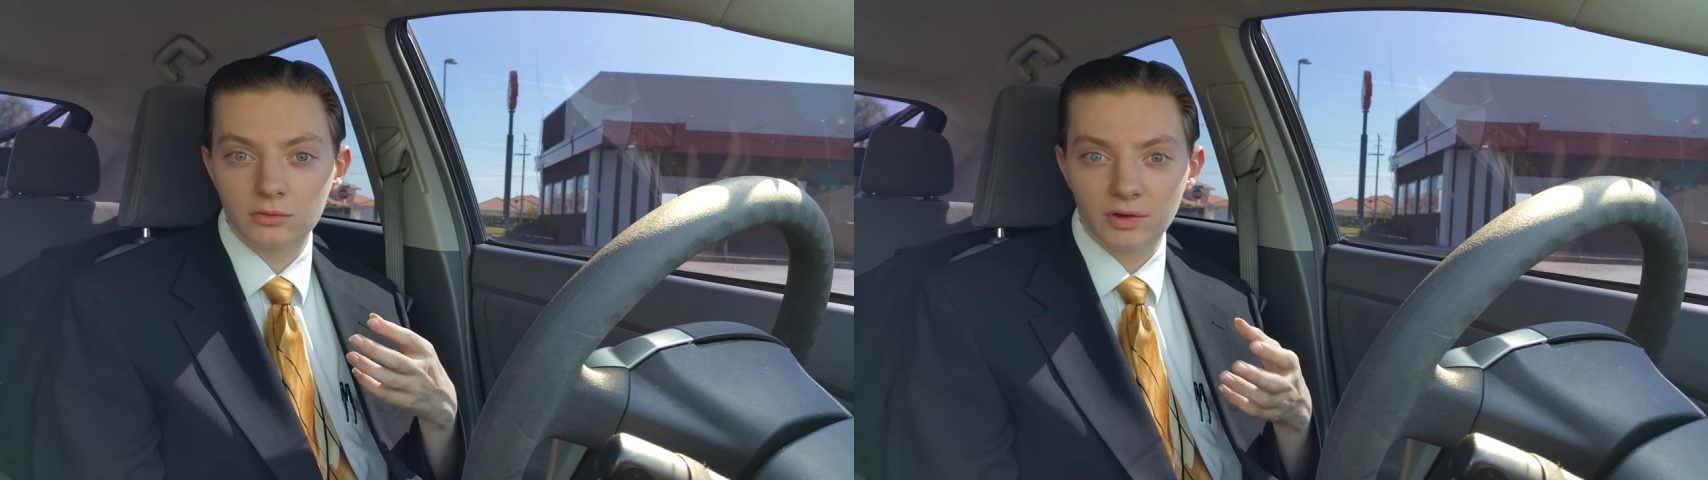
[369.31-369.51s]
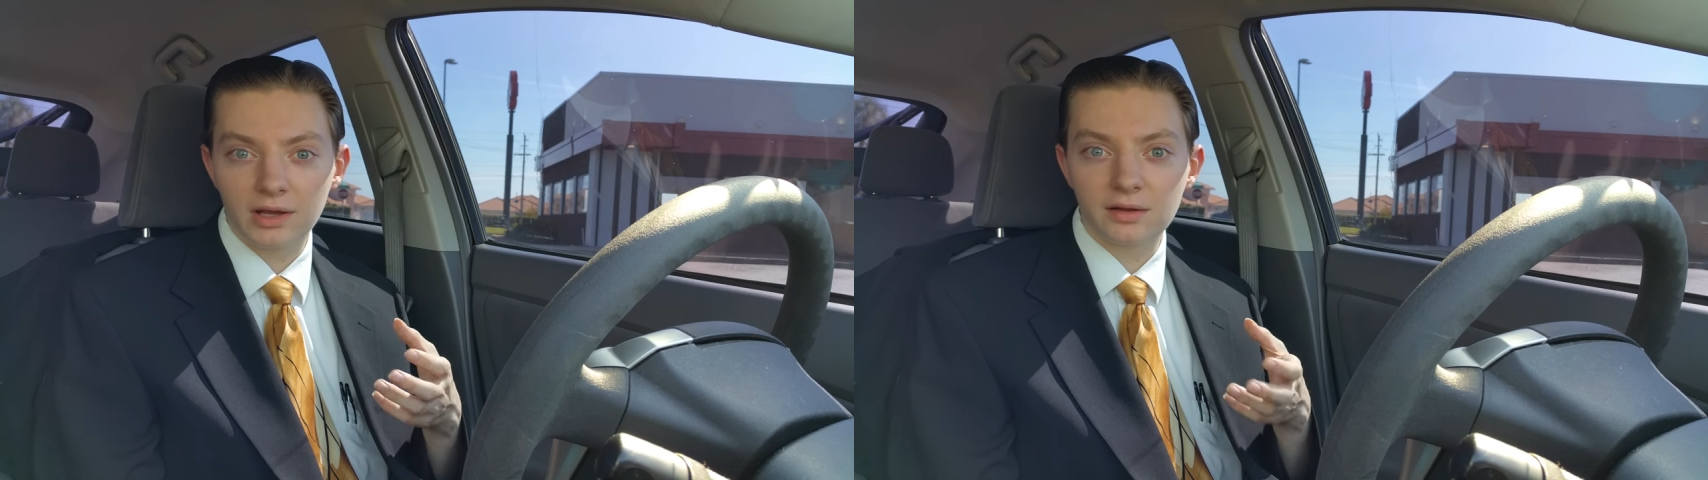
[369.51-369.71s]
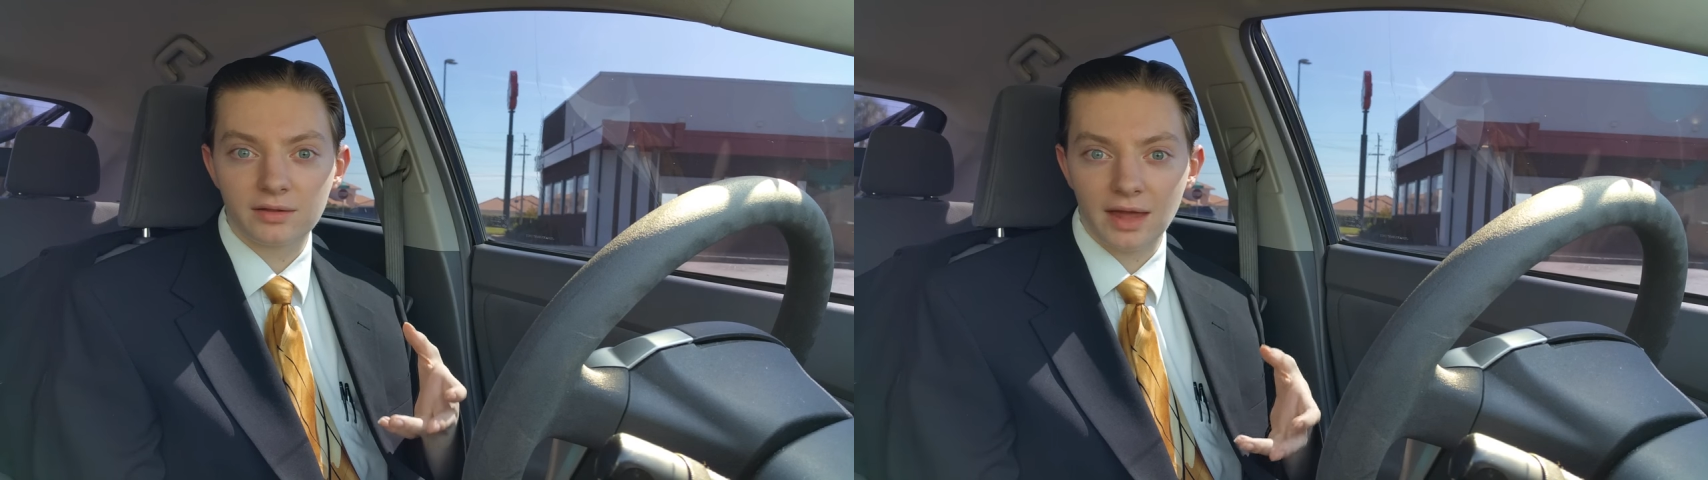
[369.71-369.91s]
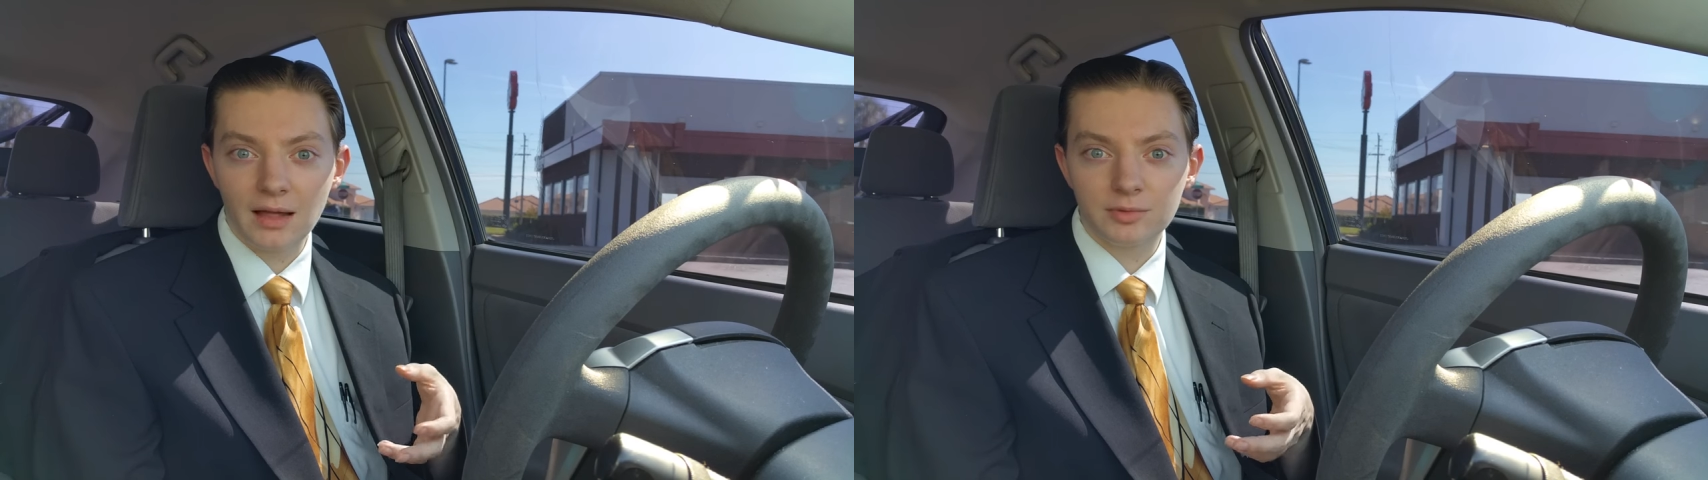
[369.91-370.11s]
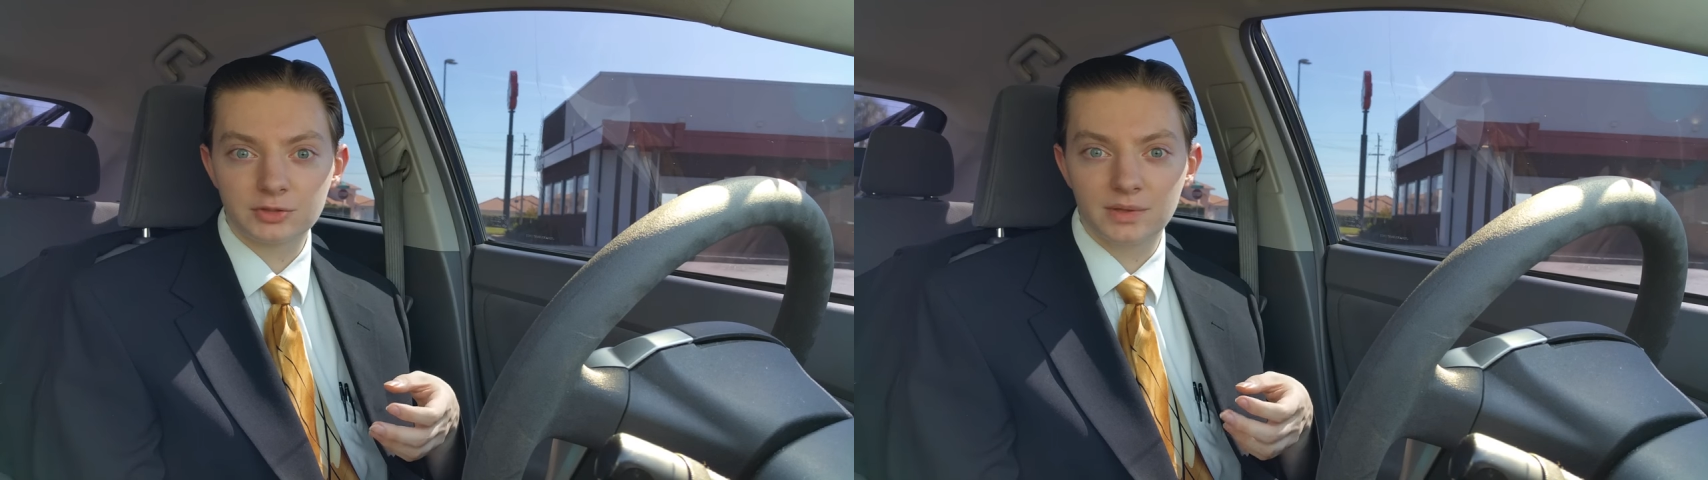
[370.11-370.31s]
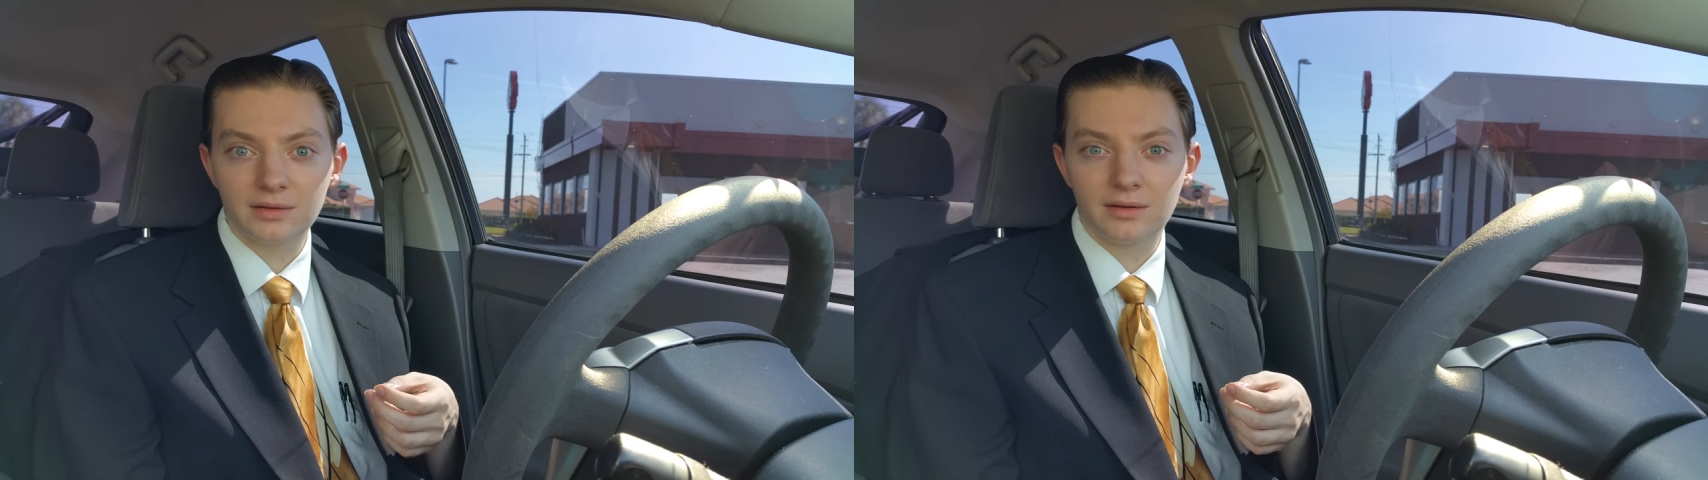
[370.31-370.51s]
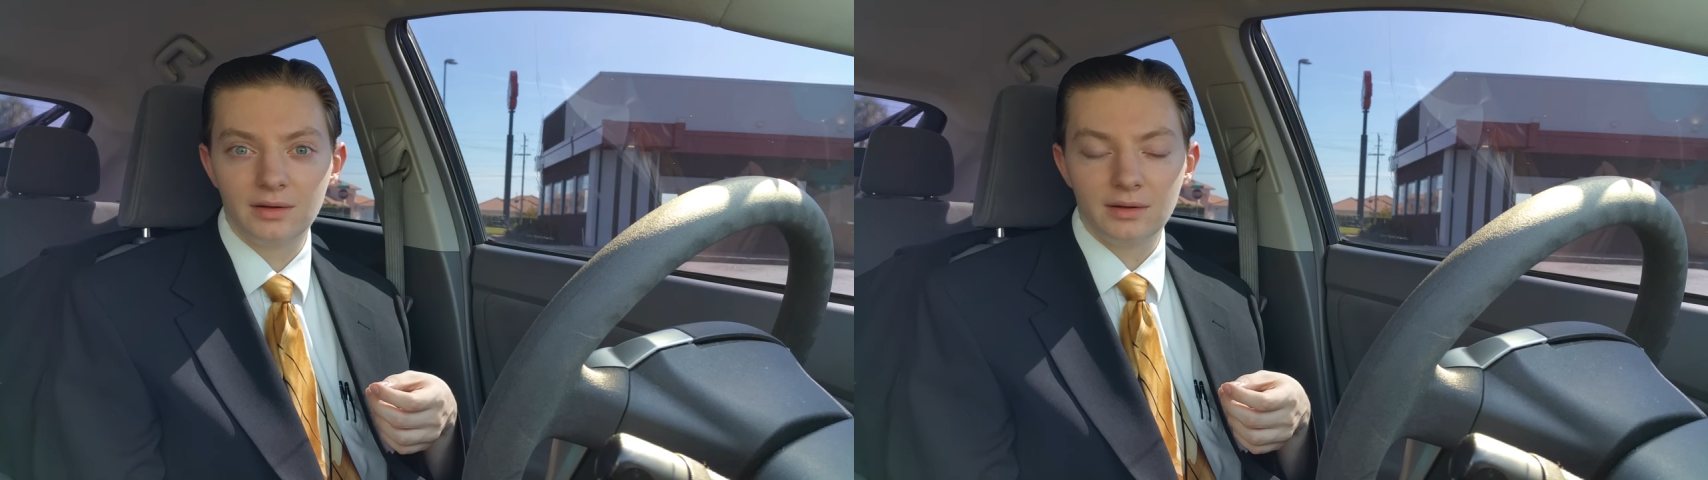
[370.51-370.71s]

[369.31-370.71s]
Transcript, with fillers: grade establishment,